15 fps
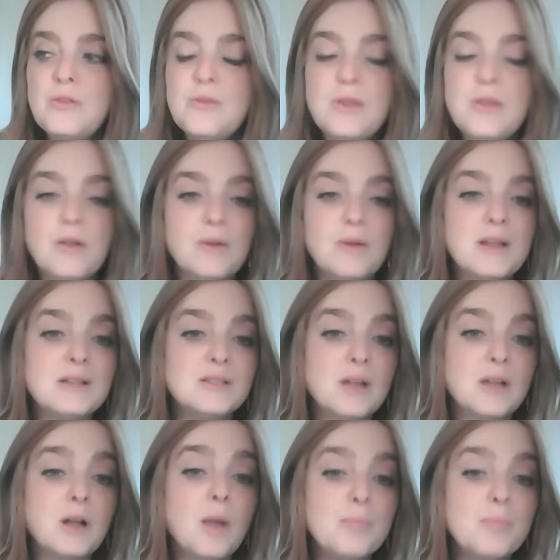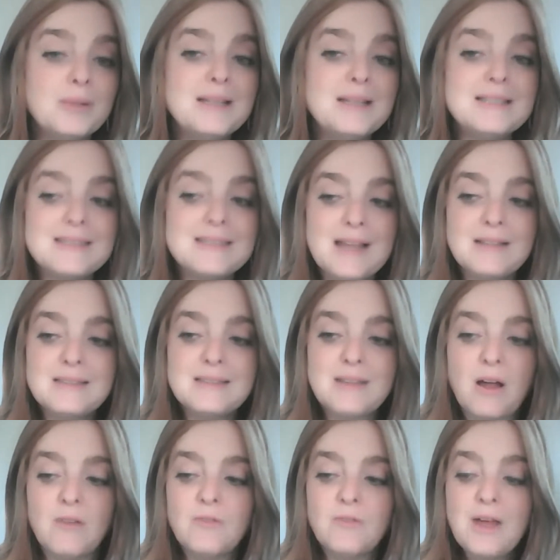there is a complete sense
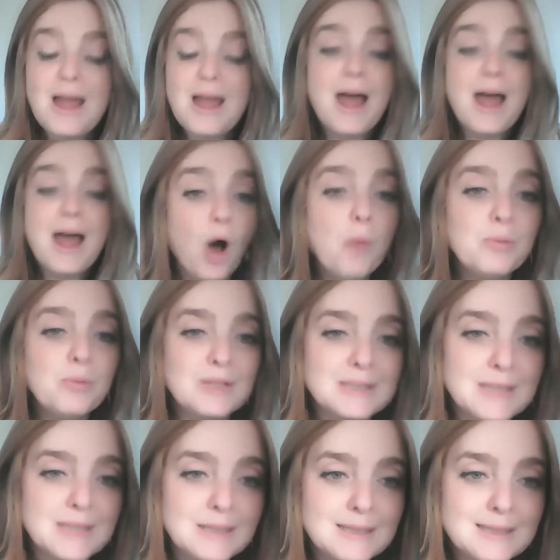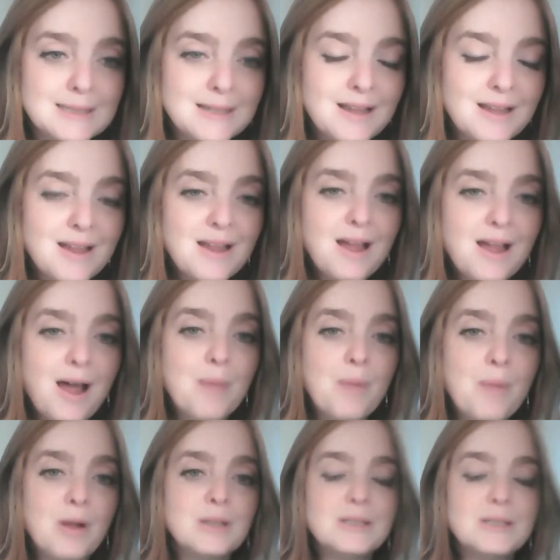of helplessness
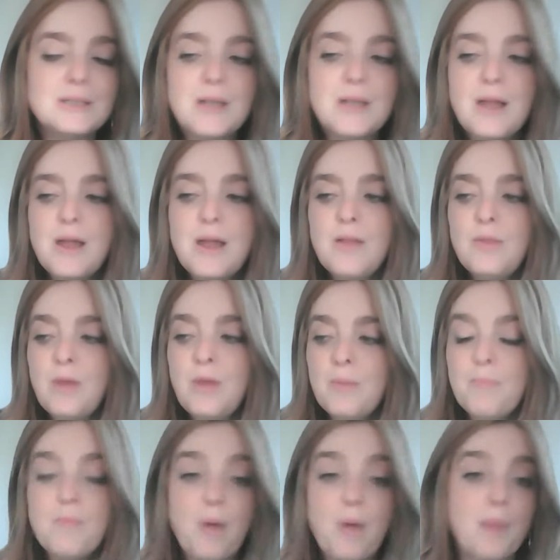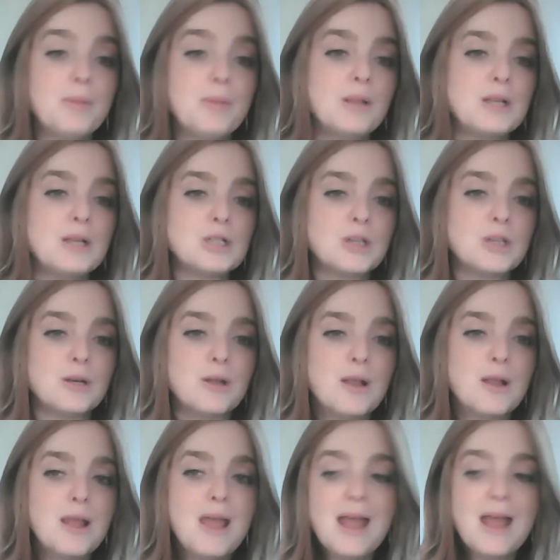amongst the population.
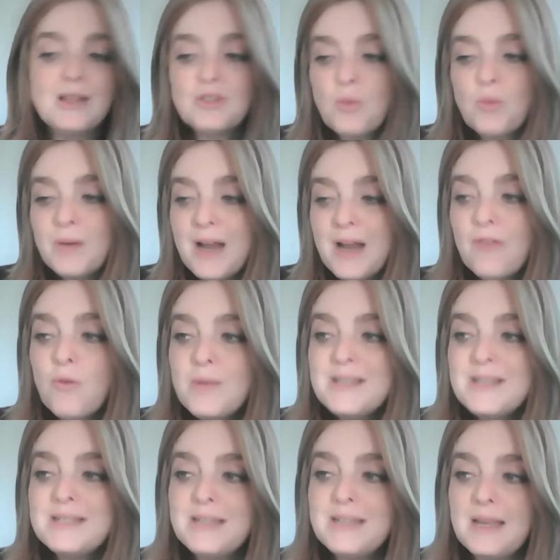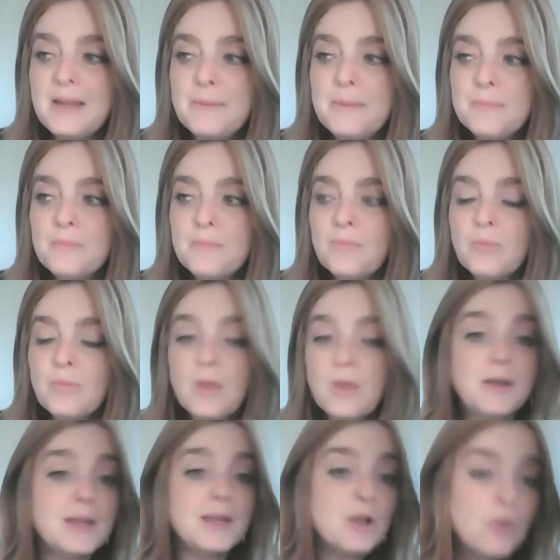And so, whenever we see
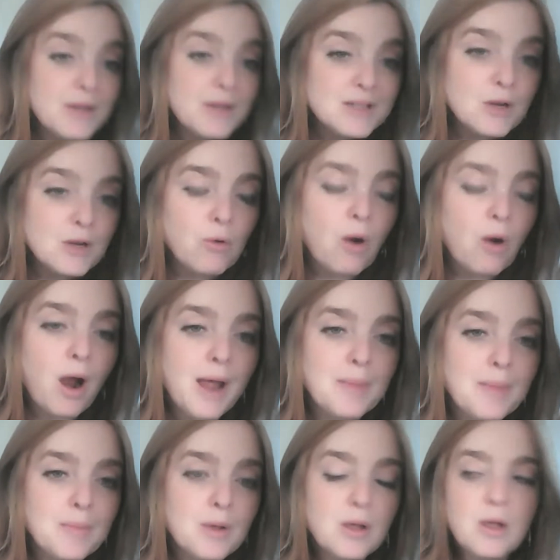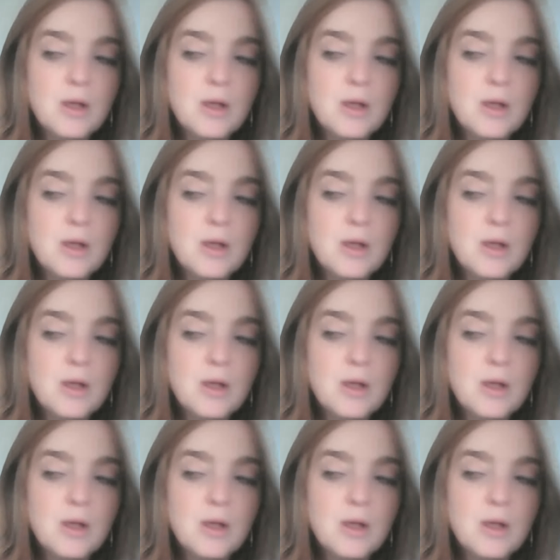an increase in crime,